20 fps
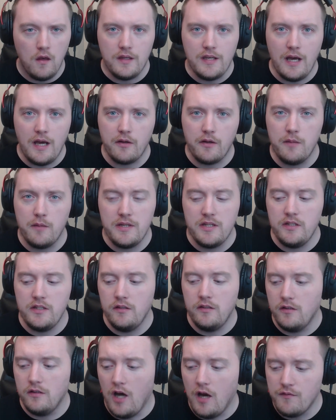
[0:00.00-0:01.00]
Now, I'm going to be
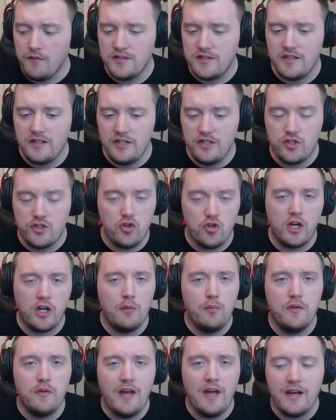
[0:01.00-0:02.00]
obviously struggling
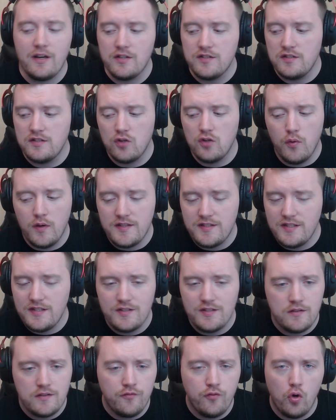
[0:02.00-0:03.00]
with that, because it's always easy
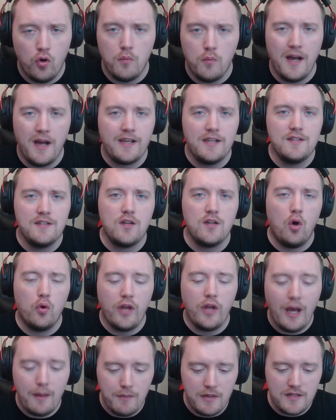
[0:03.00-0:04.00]
to fall back into old
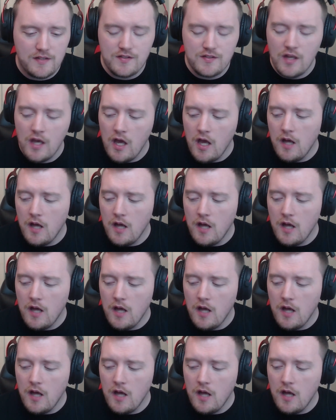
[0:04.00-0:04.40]
habits,